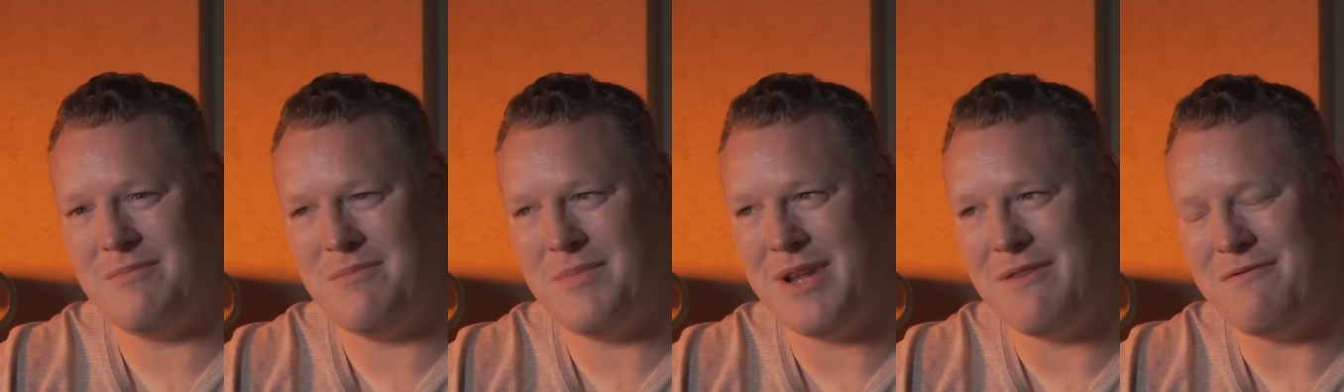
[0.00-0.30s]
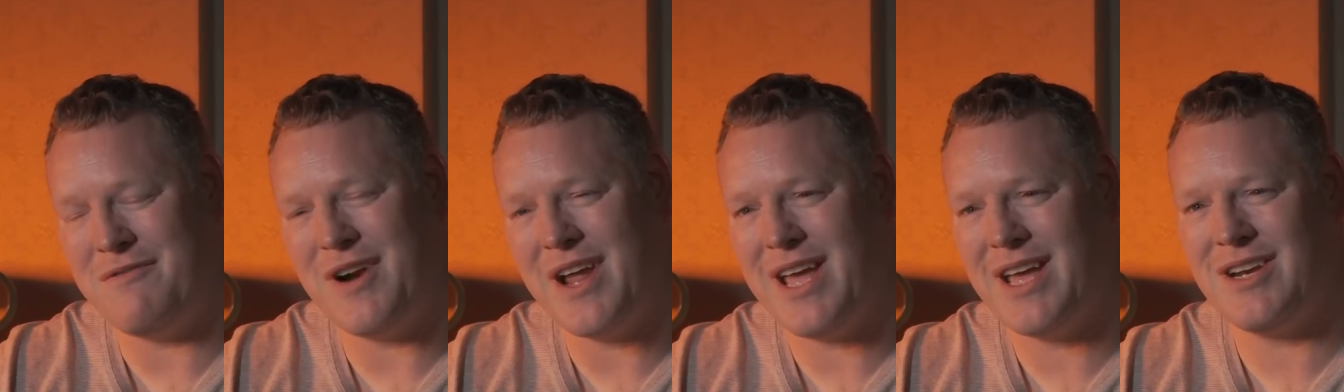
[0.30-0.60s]
being
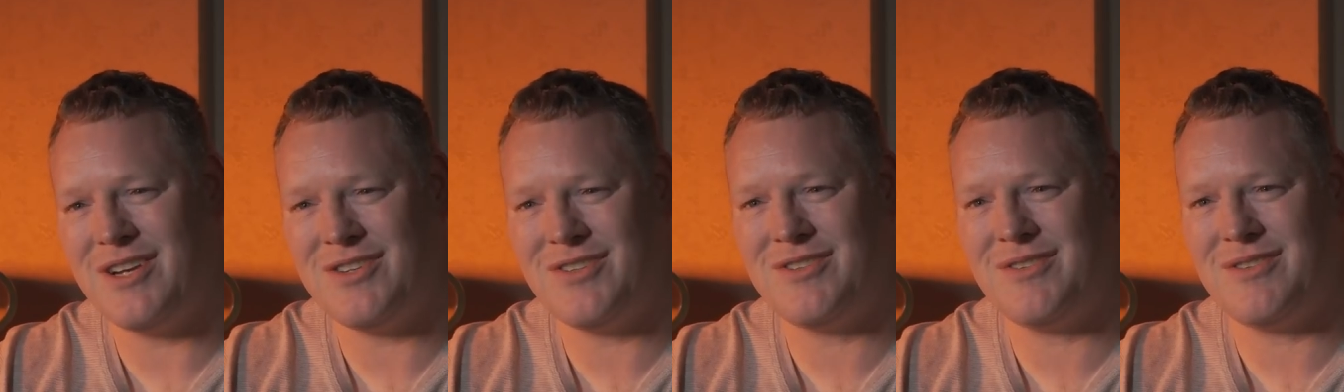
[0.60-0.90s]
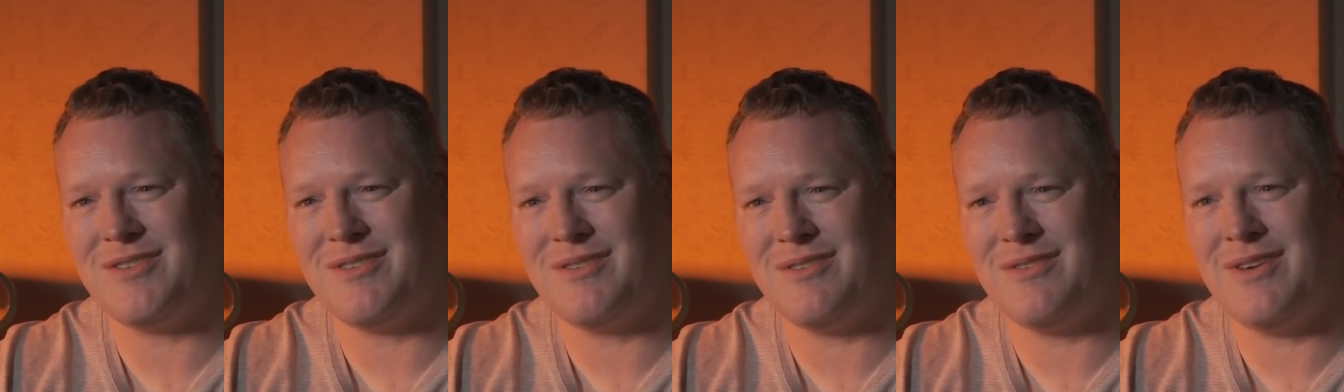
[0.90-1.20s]
friends
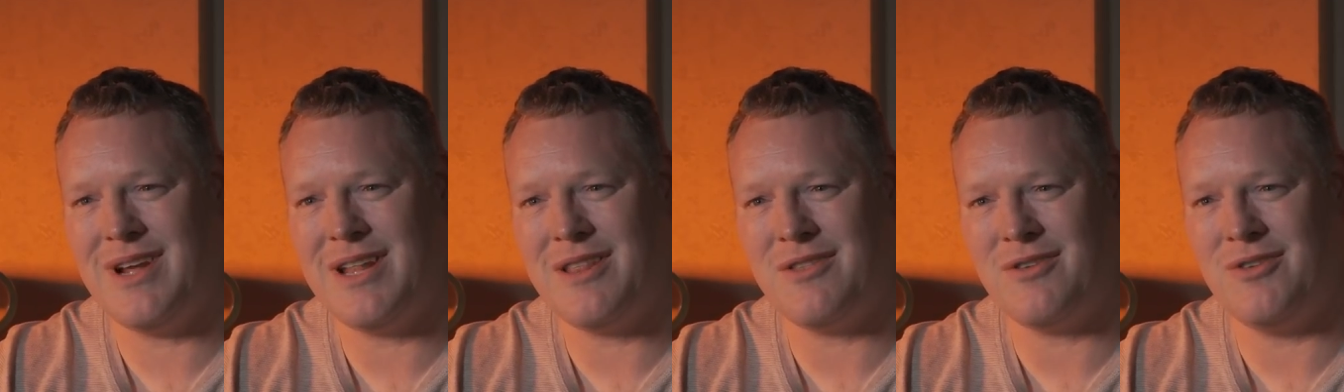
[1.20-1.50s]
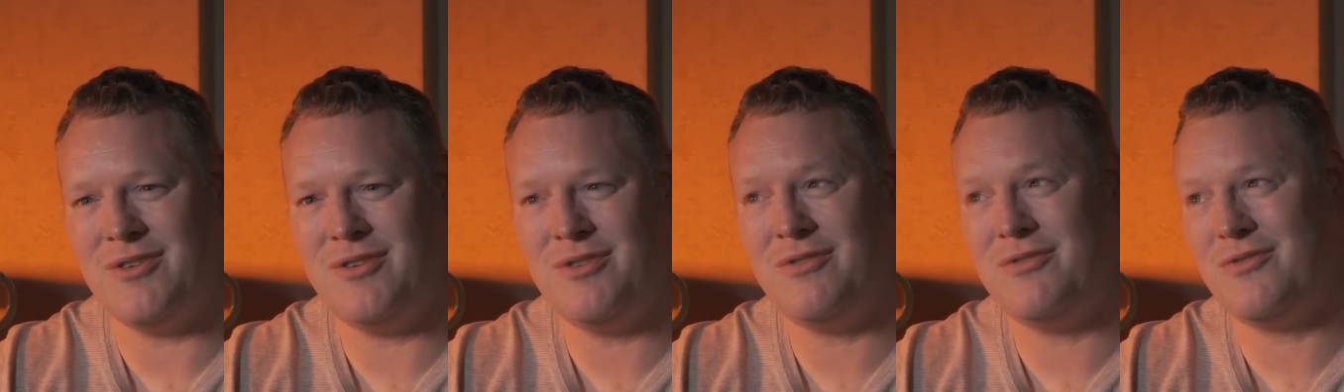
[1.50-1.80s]
right
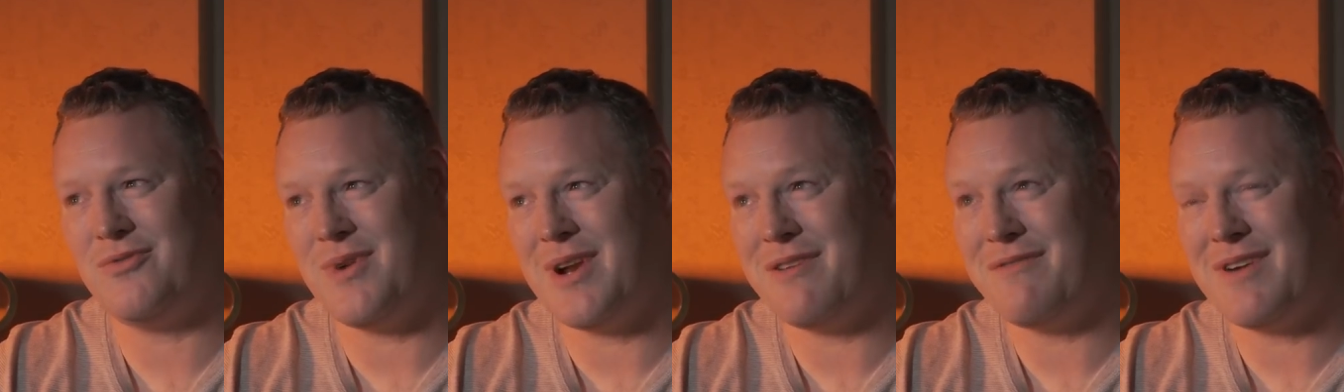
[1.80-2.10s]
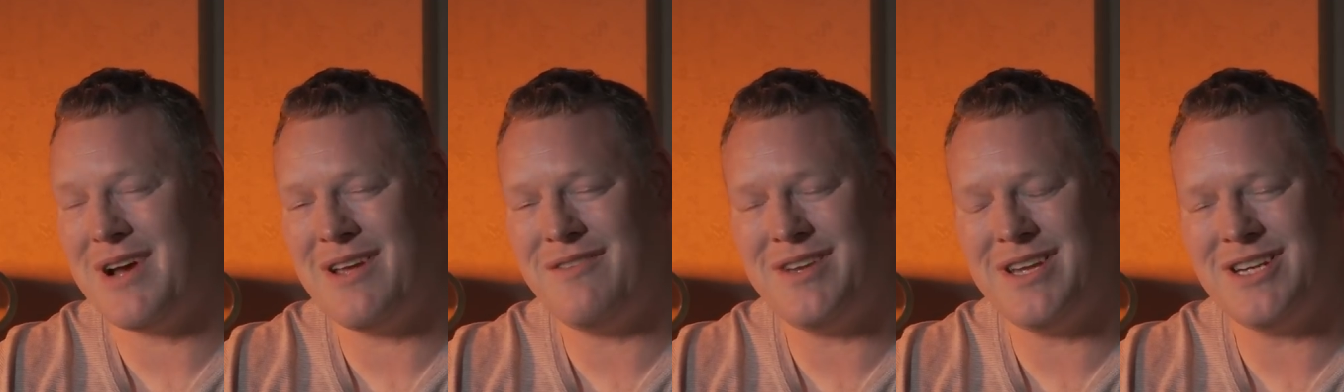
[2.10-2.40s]
through
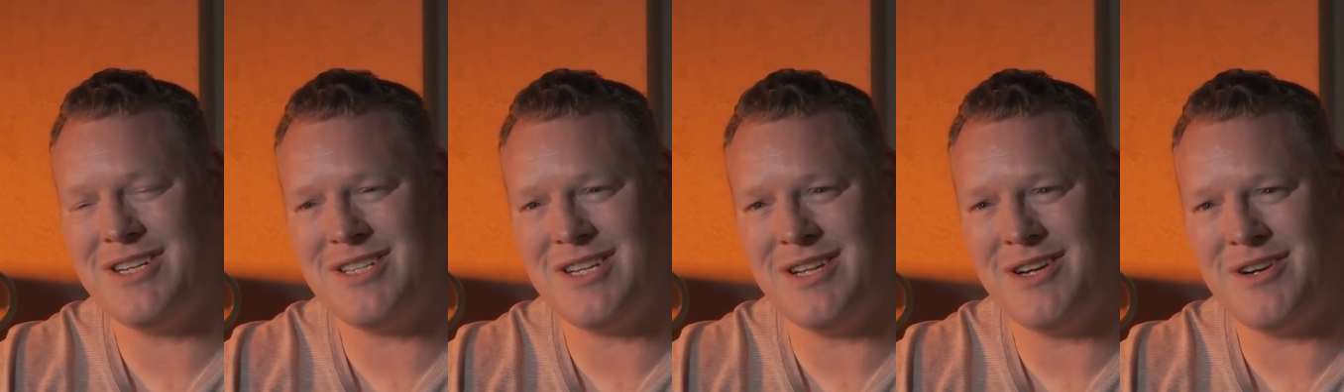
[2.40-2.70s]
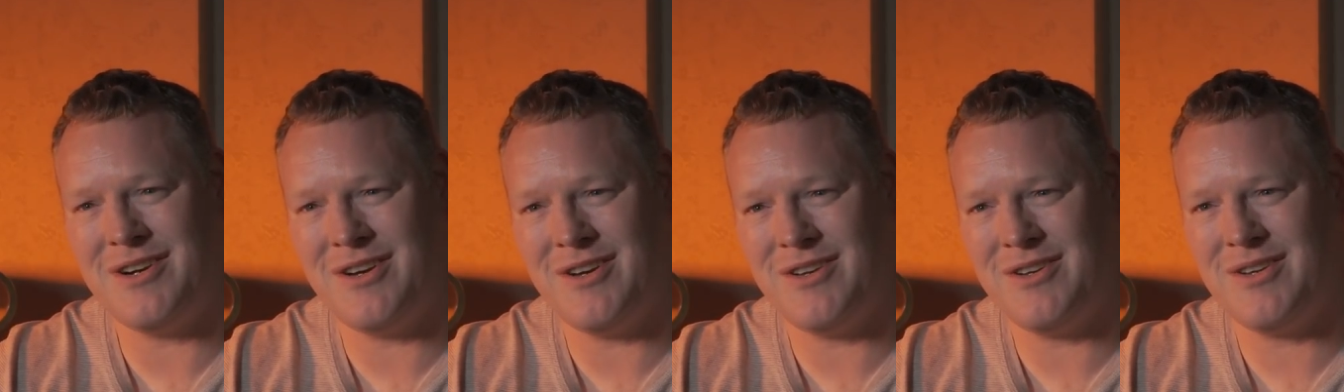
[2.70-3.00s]
25 years
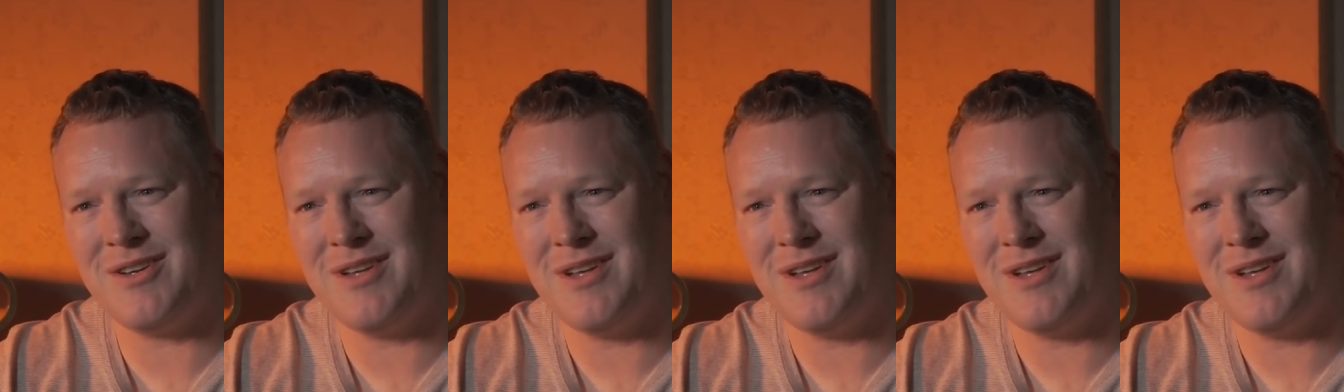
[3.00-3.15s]
later now.